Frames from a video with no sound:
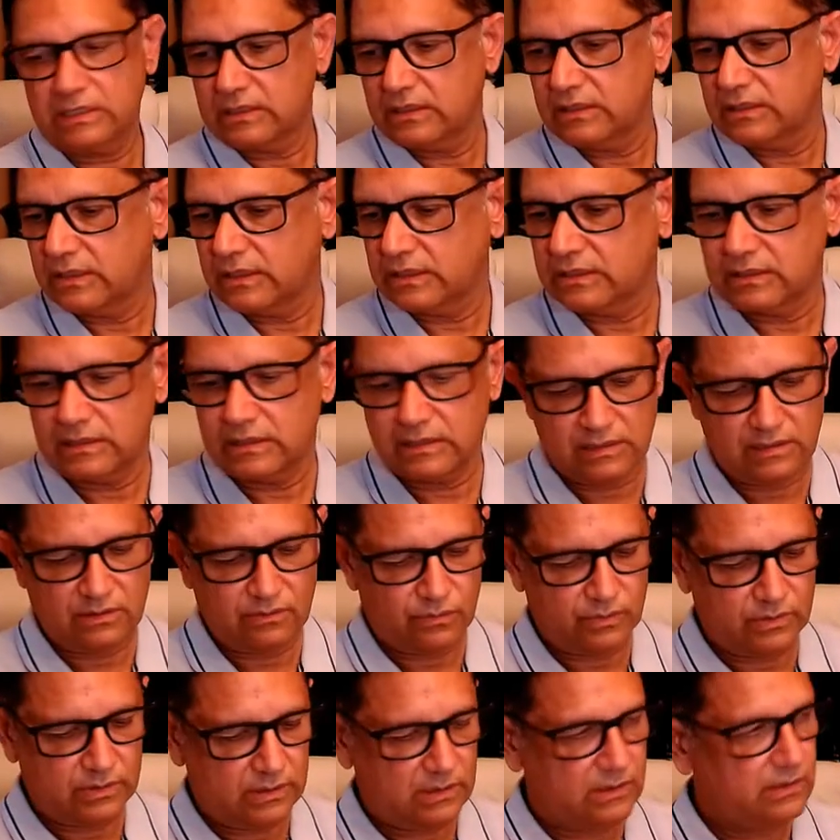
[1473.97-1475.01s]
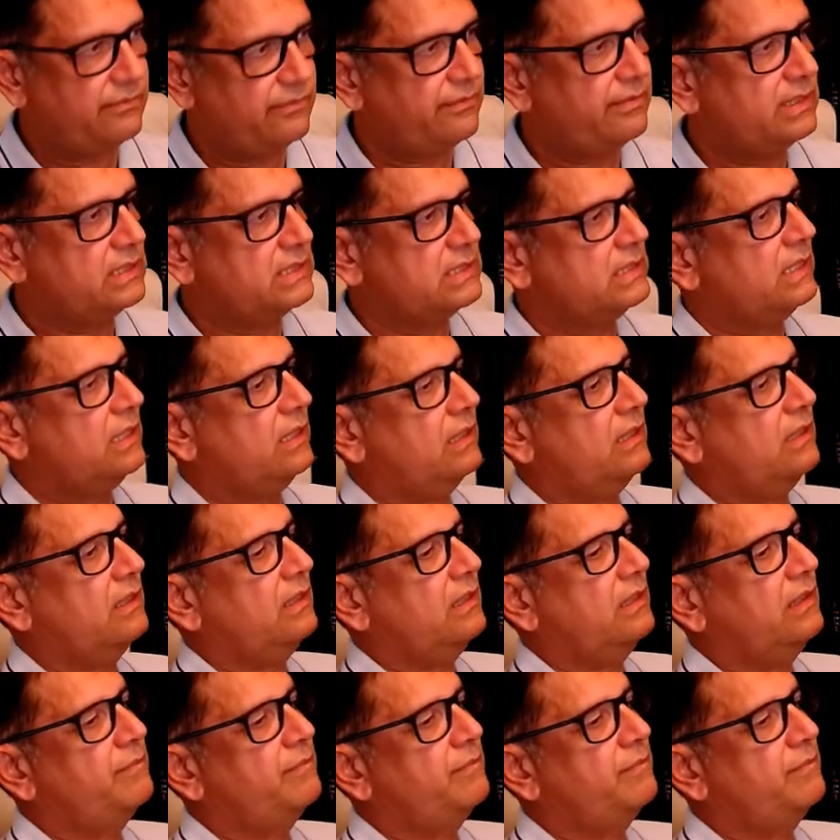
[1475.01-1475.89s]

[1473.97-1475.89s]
That's another word, fasaha.